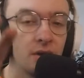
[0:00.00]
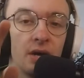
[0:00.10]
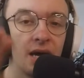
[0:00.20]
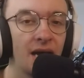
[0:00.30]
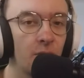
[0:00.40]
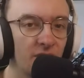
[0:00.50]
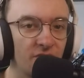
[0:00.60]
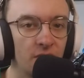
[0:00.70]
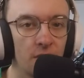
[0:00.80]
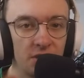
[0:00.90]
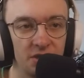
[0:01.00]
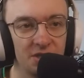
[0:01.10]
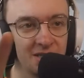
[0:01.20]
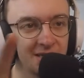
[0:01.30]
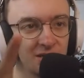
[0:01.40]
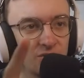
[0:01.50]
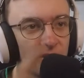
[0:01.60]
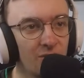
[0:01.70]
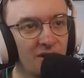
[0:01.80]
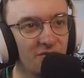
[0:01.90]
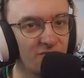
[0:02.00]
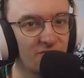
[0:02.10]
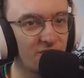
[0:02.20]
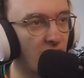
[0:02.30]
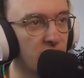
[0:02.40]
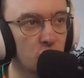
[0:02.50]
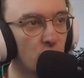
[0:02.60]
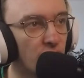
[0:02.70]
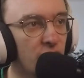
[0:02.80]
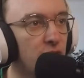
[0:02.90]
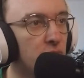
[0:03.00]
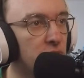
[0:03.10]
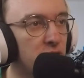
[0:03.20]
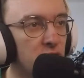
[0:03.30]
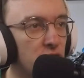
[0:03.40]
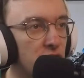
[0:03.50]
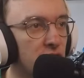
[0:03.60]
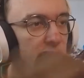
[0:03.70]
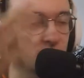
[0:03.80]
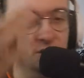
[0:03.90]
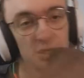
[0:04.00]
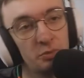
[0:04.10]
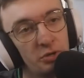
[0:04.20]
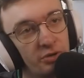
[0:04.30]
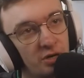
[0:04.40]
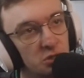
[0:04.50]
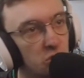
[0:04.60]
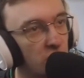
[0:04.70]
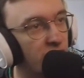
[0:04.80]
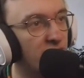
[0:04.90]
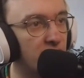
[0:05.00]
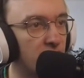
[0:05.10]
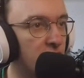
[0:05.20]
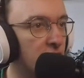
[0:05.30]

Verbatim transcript: However, this is a loadout I've I don't really use. This is just here to take up a loadout slot, if anything.